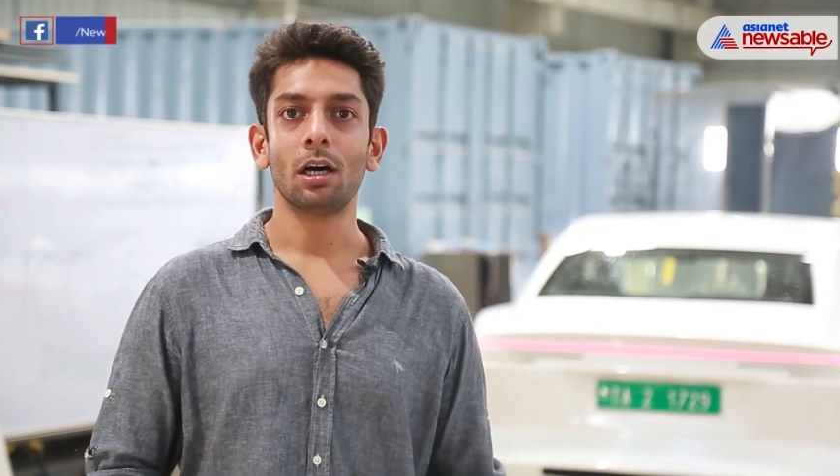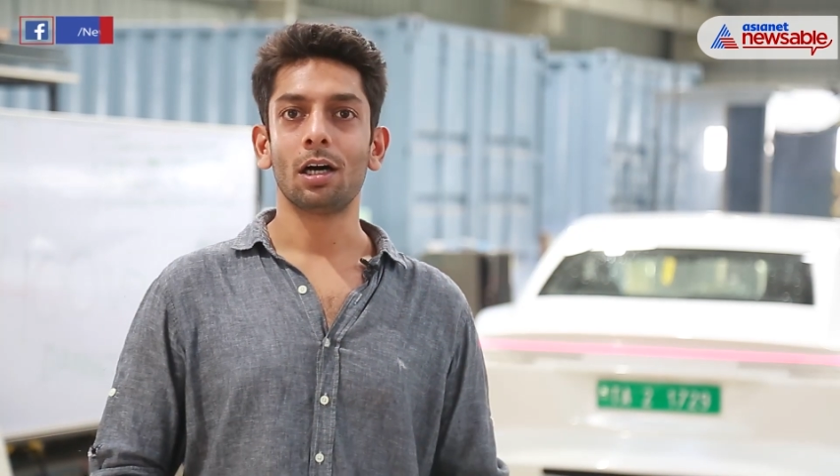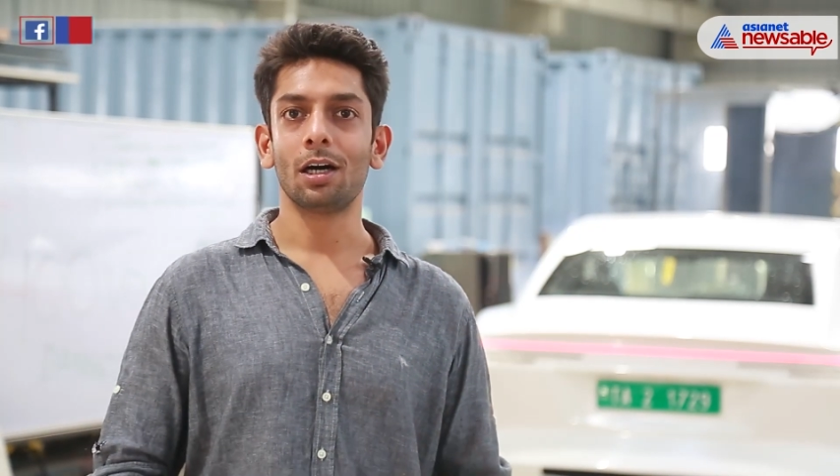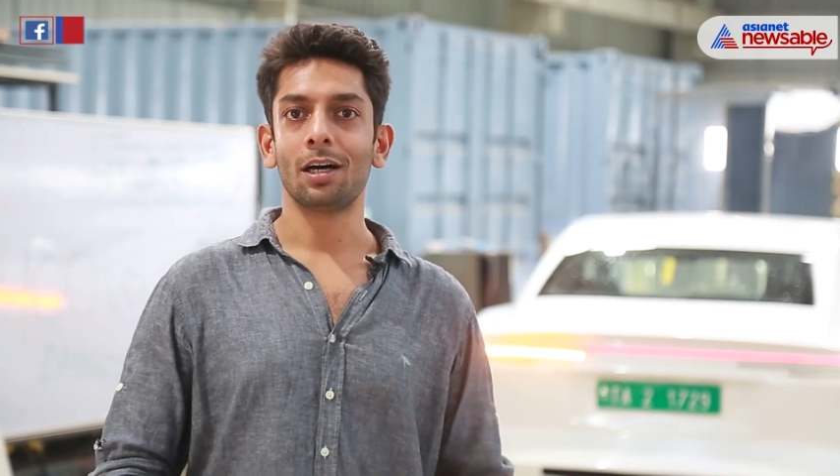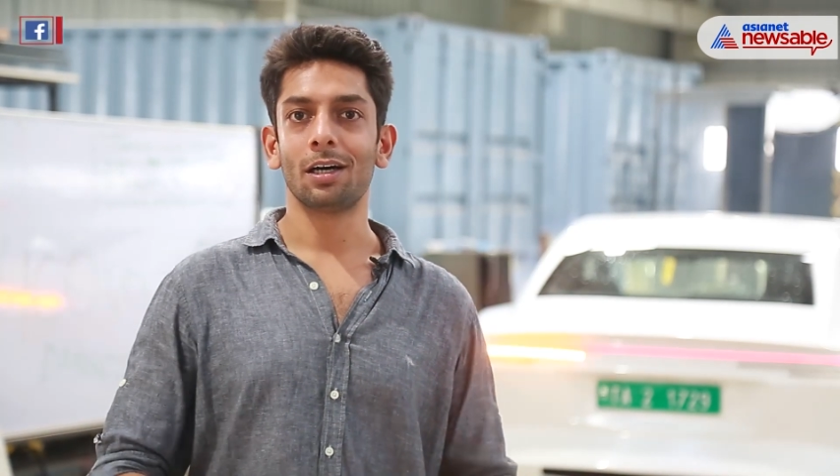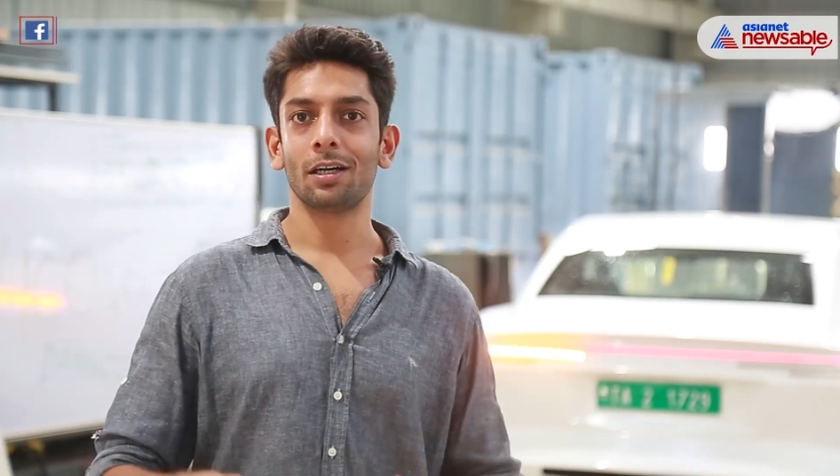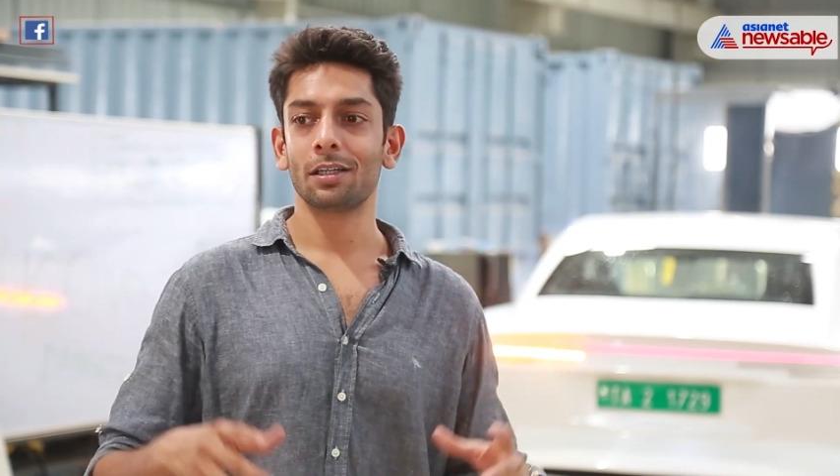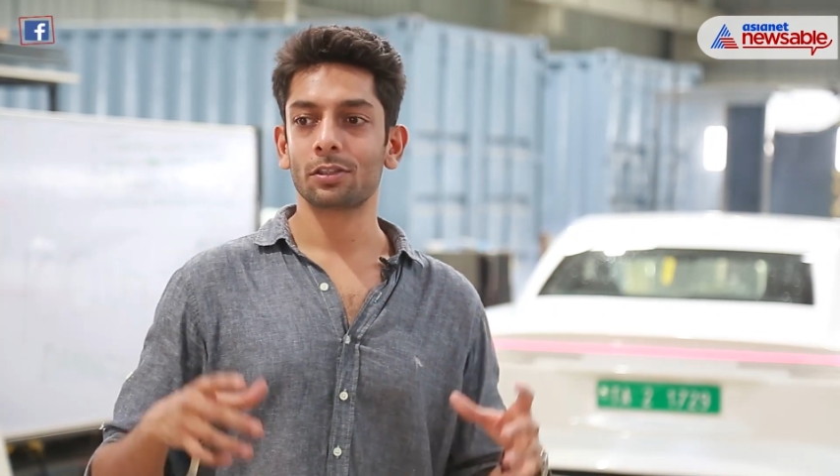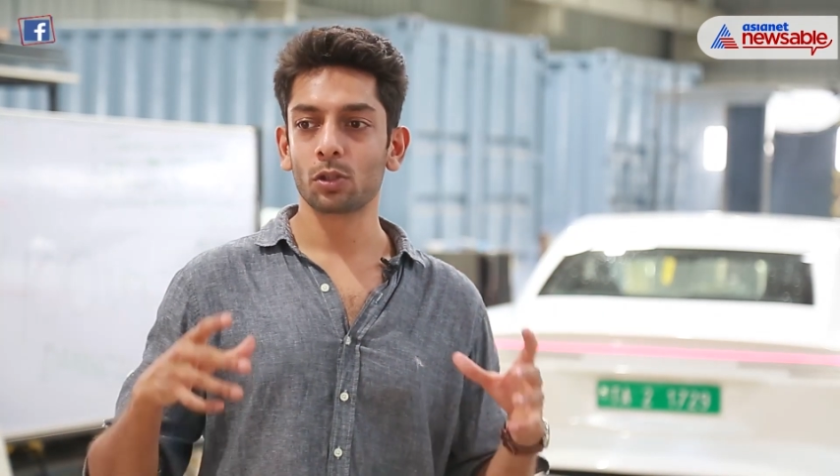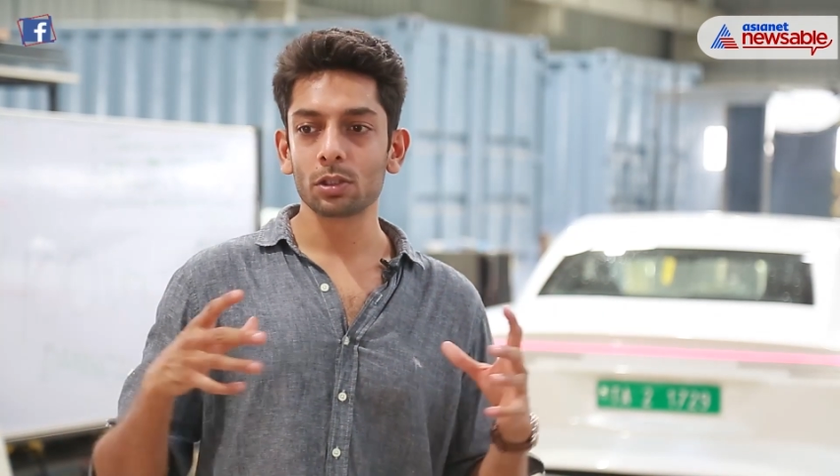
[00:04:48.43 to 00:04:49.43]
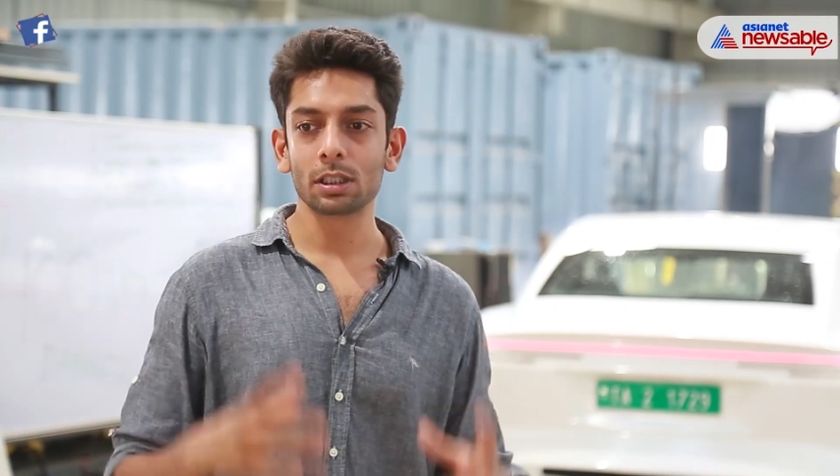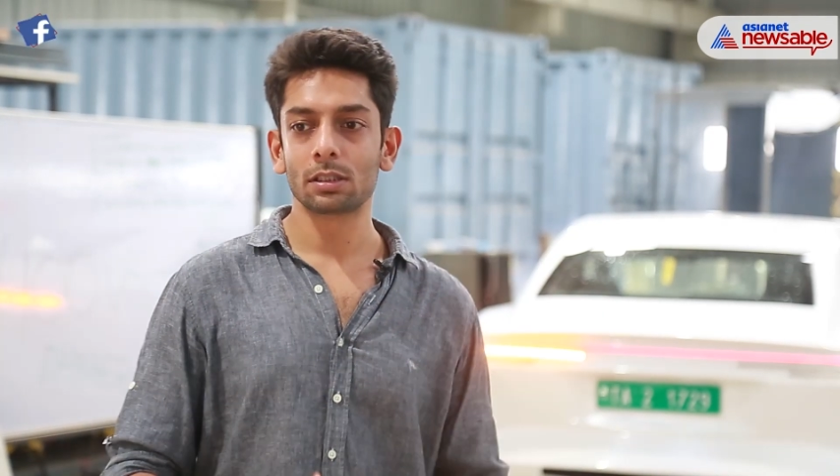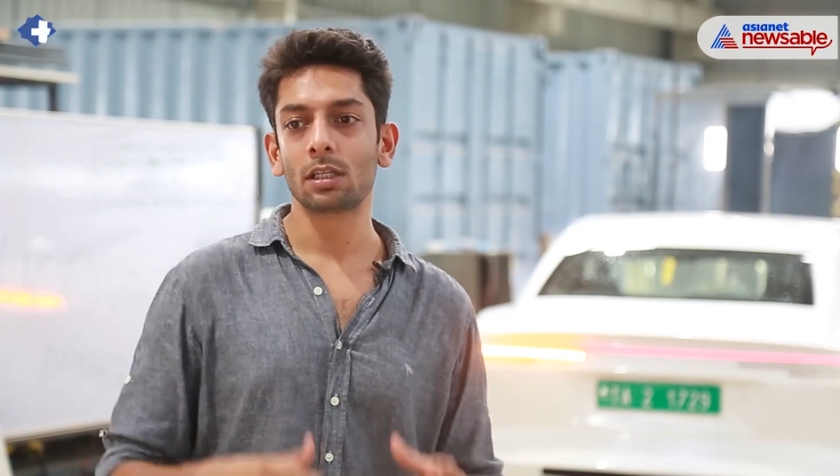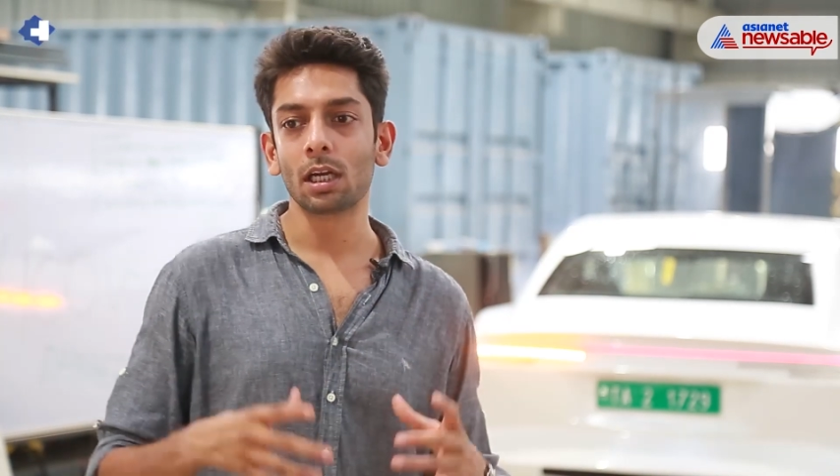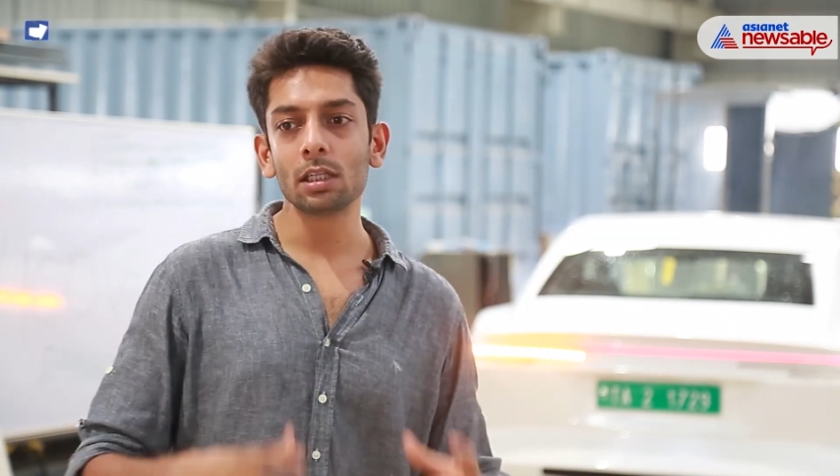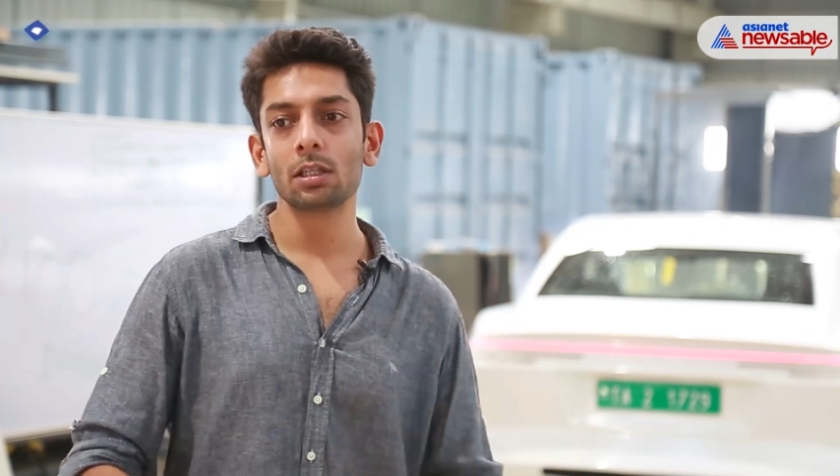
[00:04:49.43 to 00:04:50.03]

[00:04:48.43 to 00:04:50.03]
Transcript: So it's really